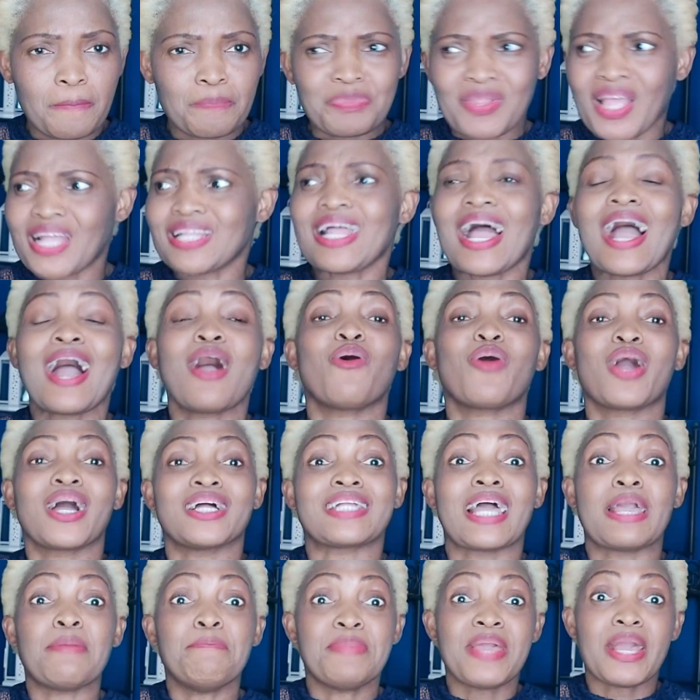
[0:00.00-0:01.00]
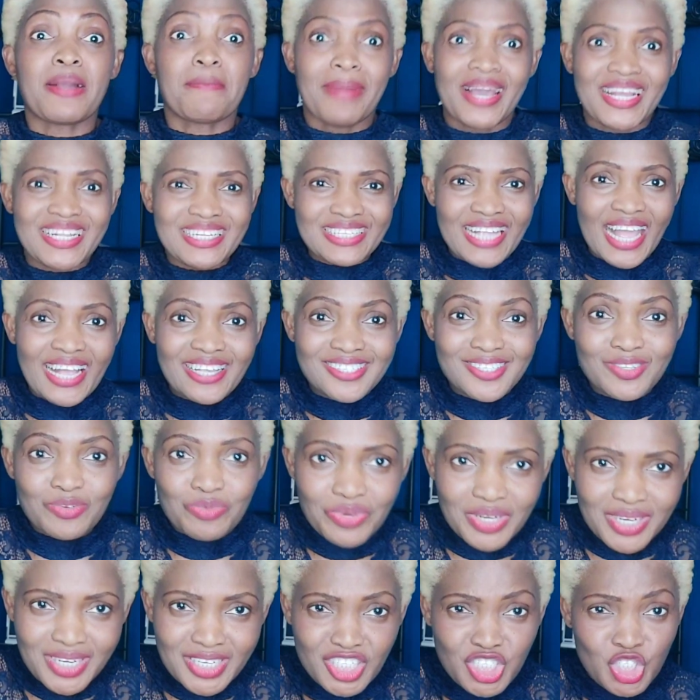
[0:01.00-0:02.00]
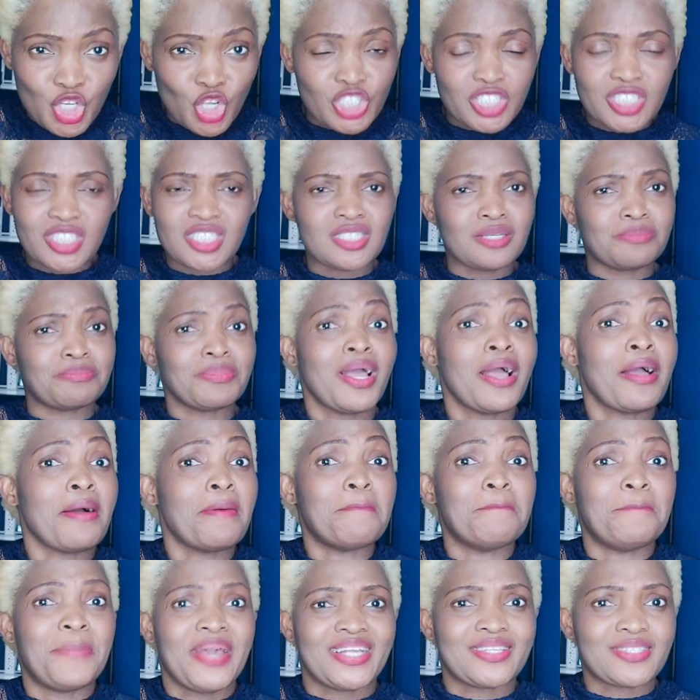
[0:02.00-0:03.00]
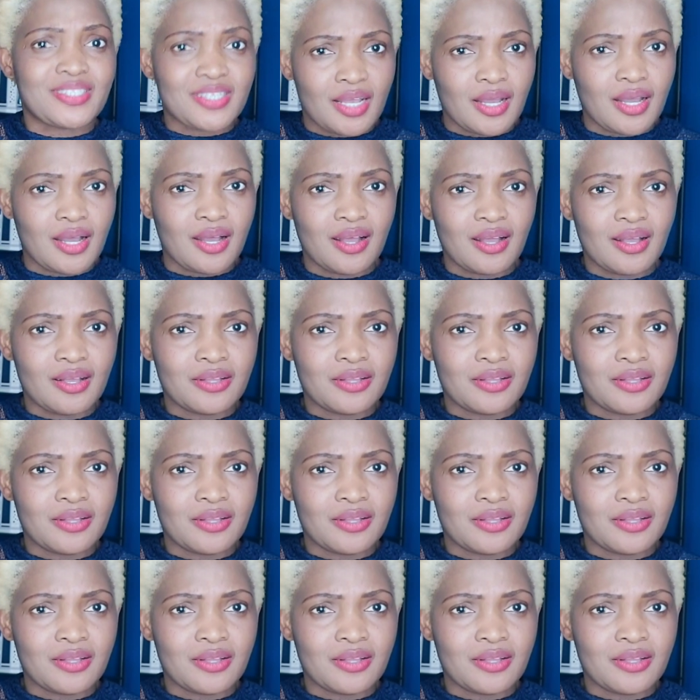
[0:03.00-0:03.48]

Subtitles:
And how can I make my next relationship better?